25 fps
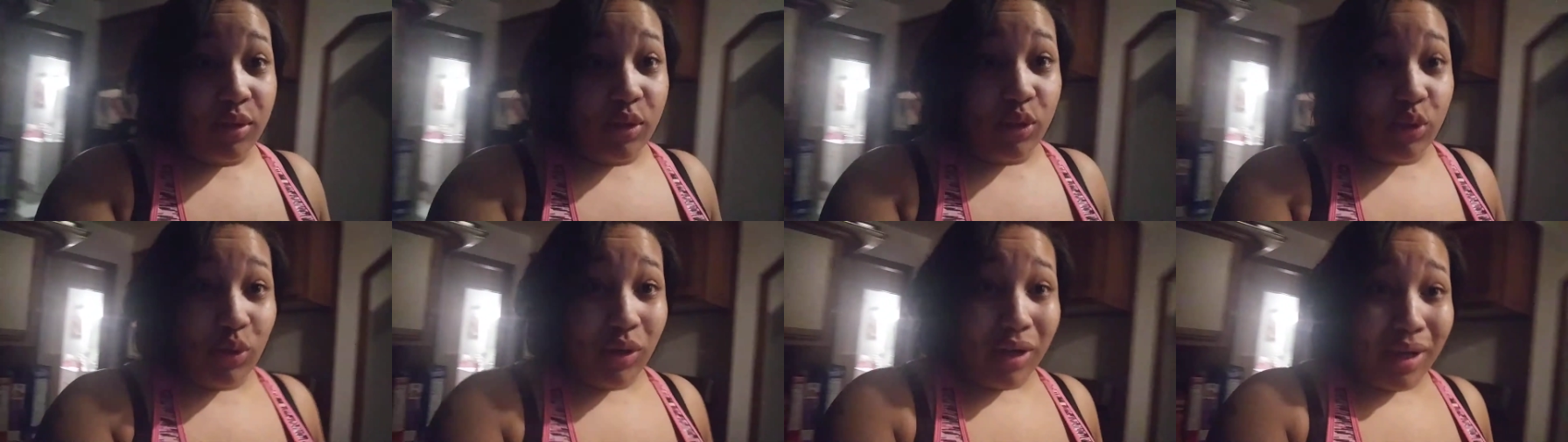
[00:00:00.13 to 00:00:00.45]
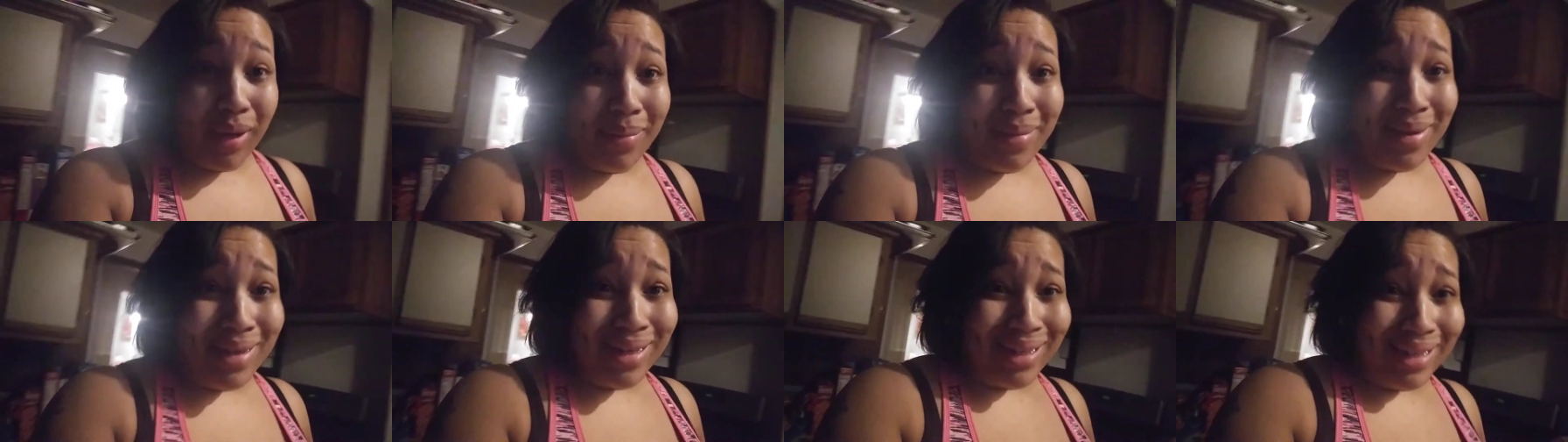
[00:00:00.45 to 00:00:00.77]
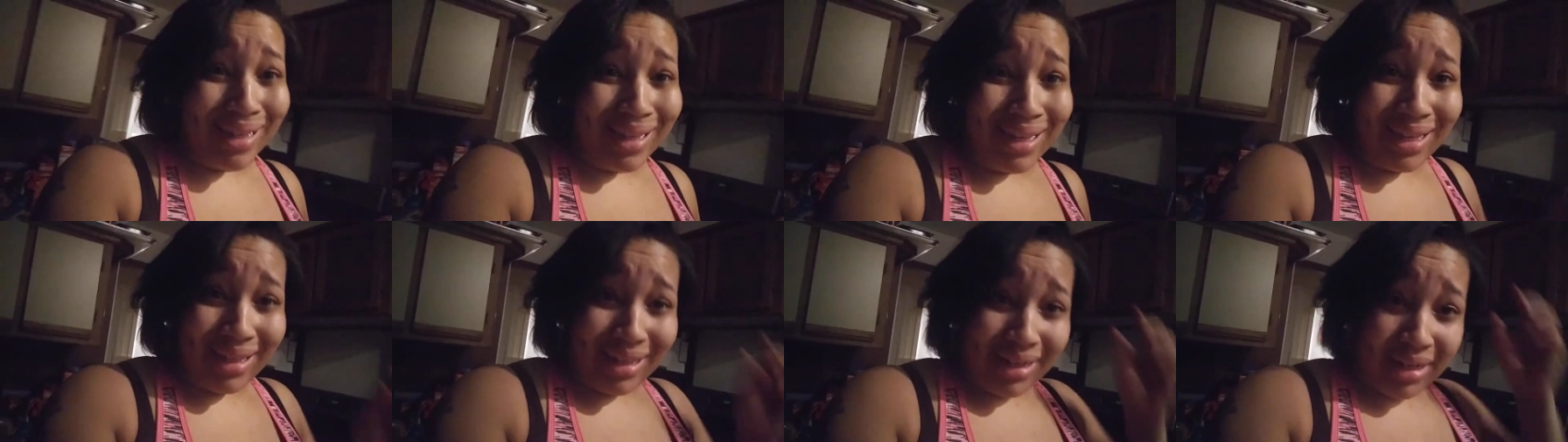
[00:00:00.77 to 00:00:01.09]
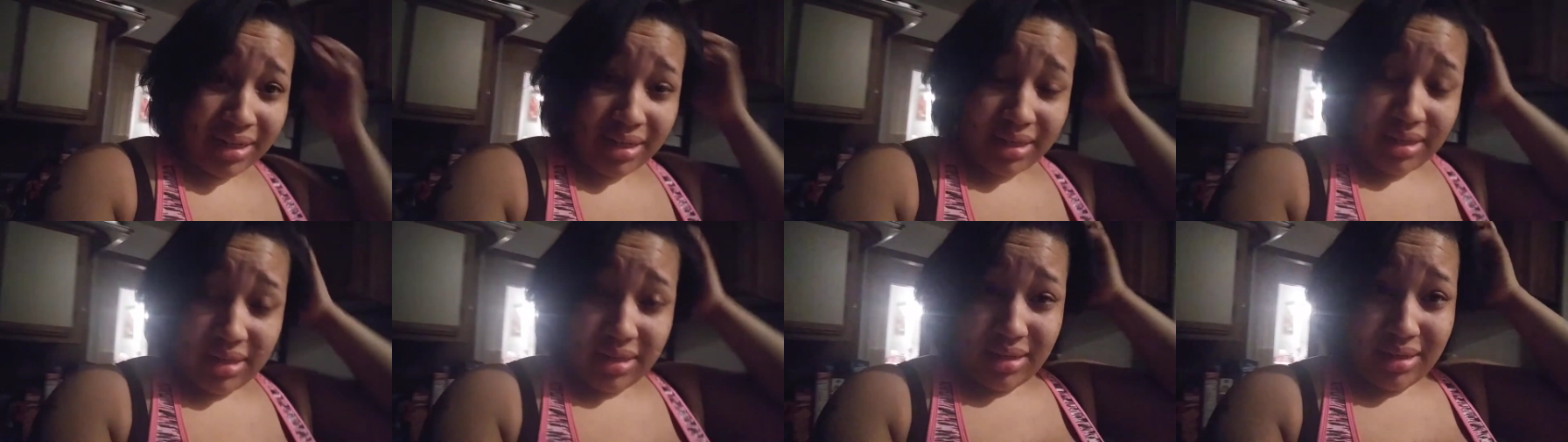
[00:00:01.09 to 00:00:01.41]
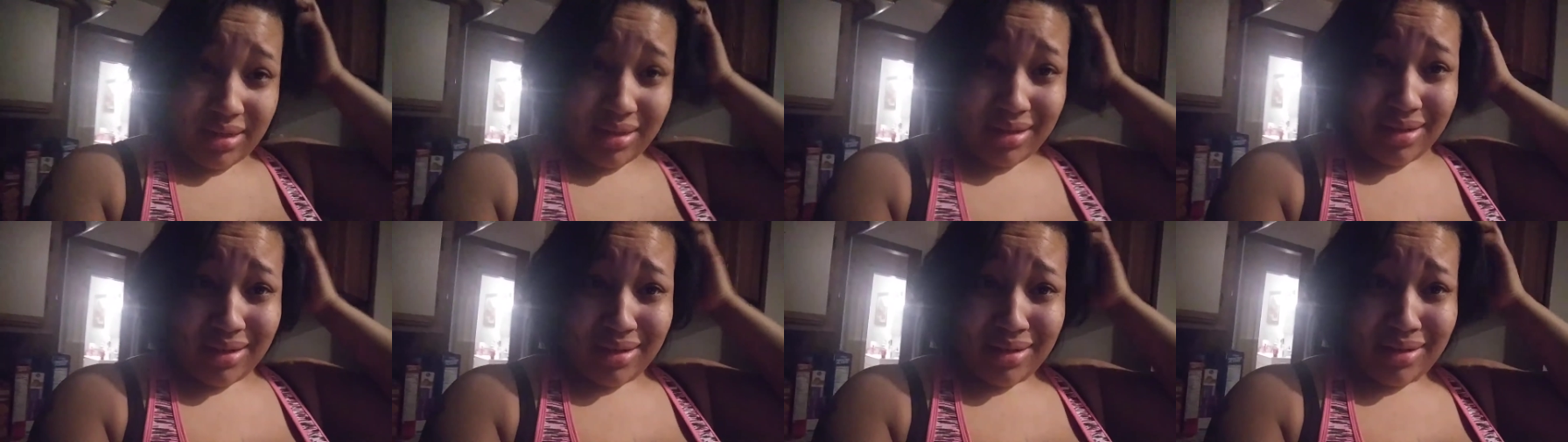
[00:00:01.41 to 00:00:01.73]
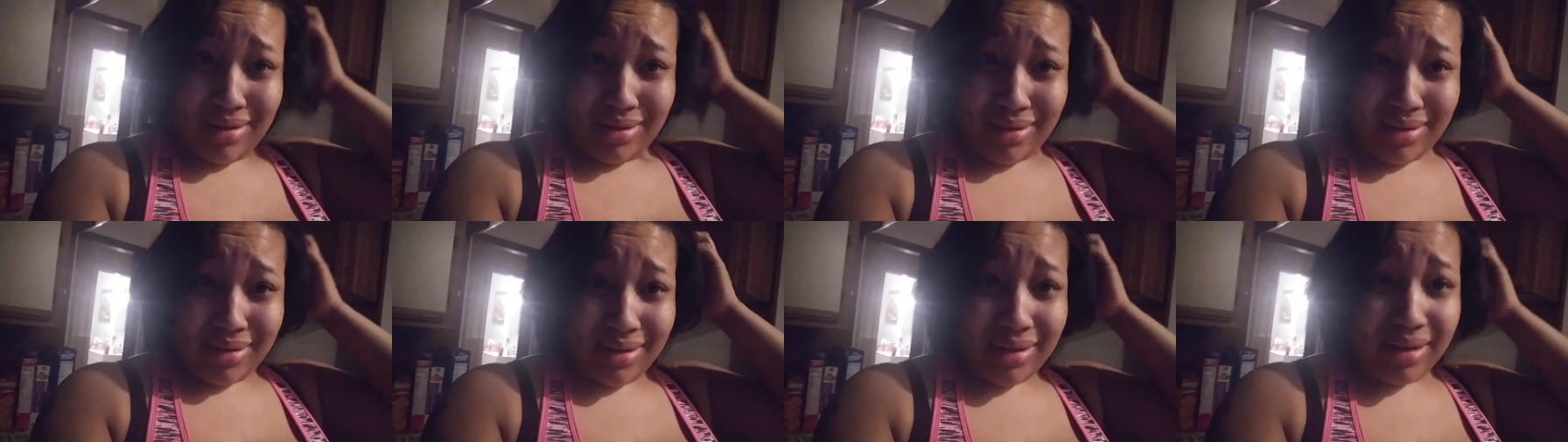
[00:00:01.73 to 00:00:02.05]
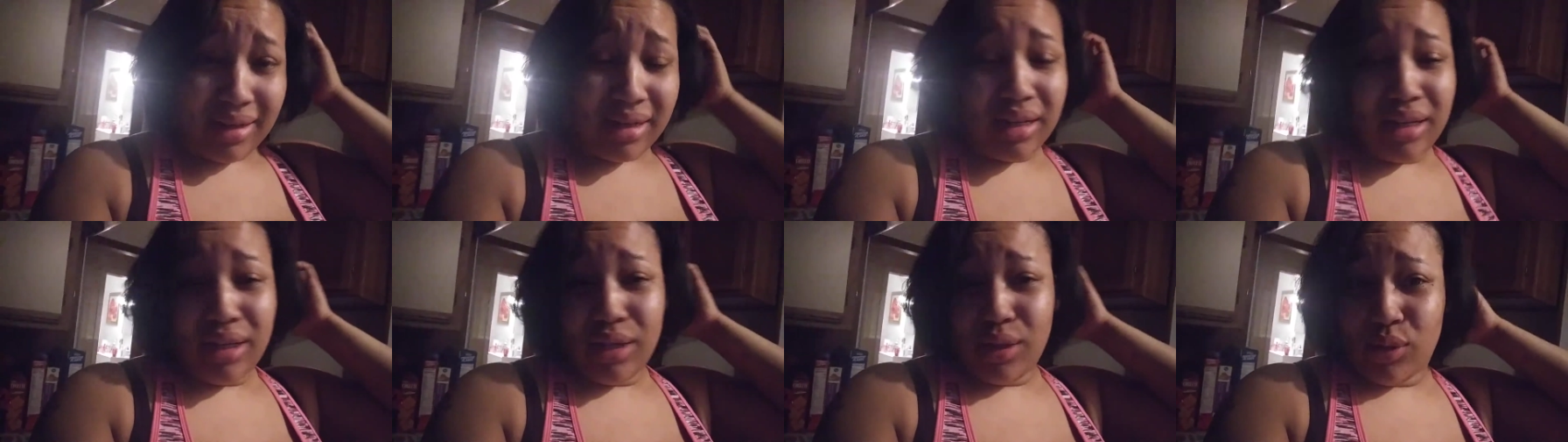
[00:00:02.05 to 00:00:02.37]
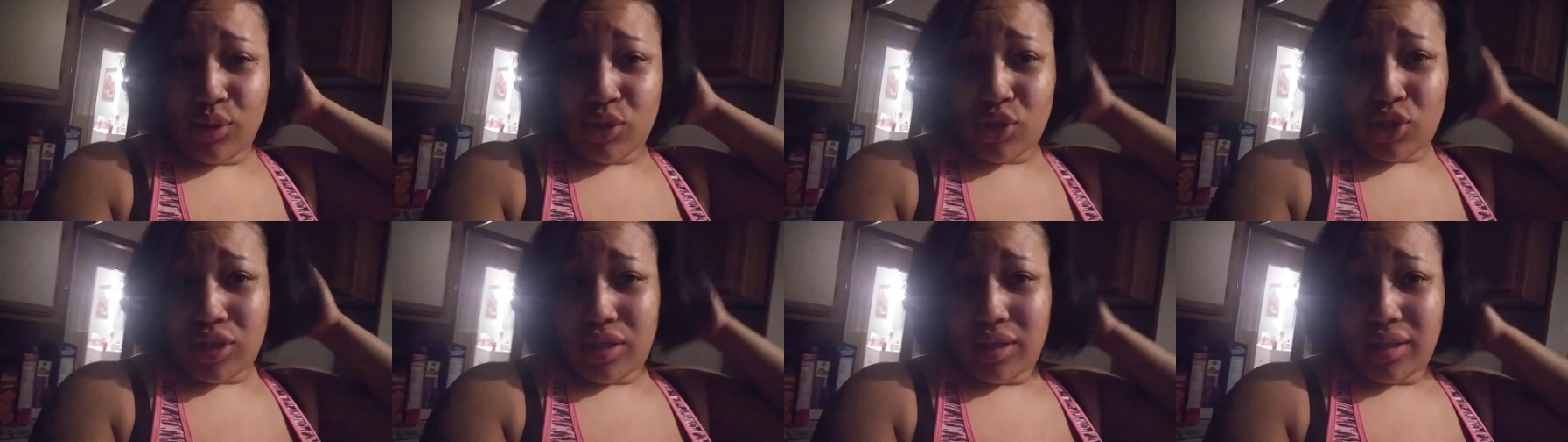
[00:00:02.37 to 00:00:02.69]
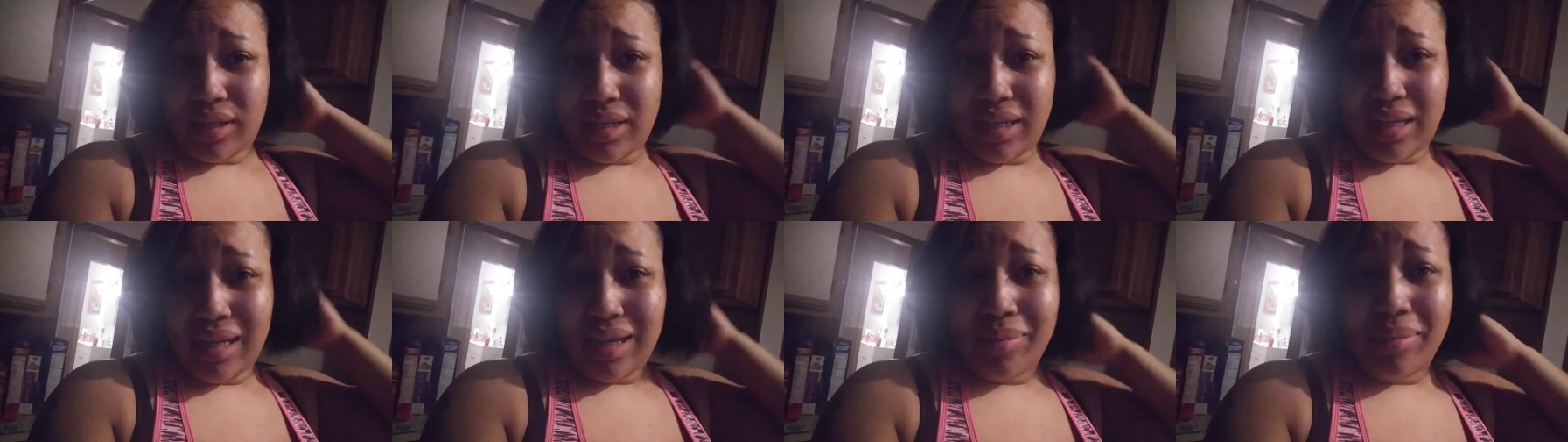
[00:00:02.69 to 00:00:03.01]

So I've been getting a little chunky.